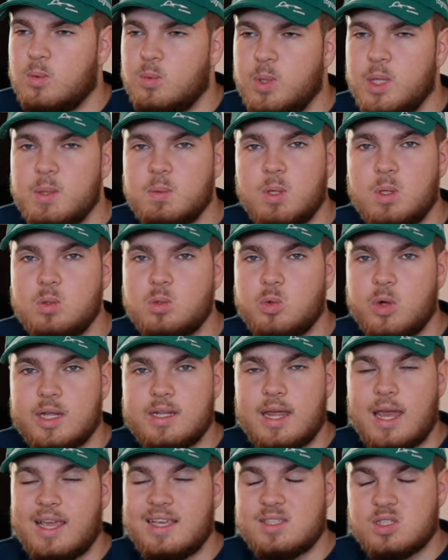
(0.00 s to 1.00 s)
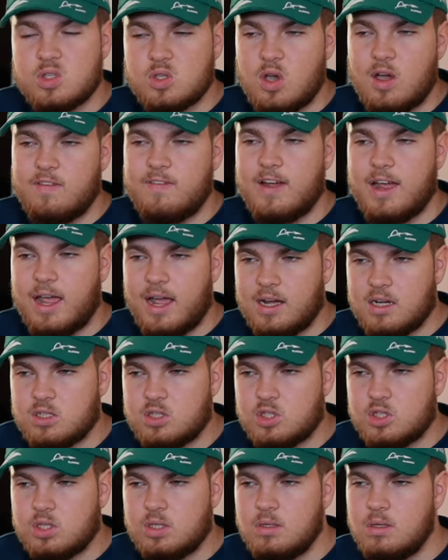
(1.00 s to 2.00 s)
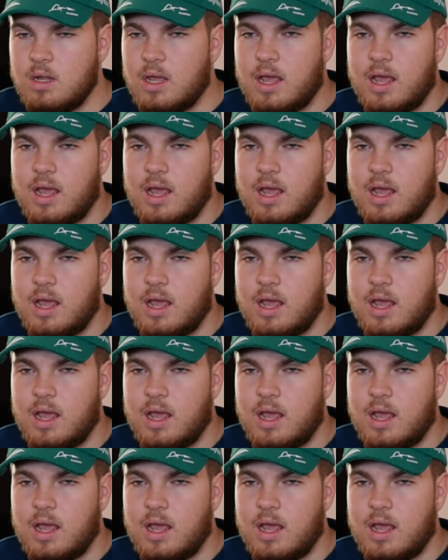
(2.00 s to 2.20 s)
We will create a server action,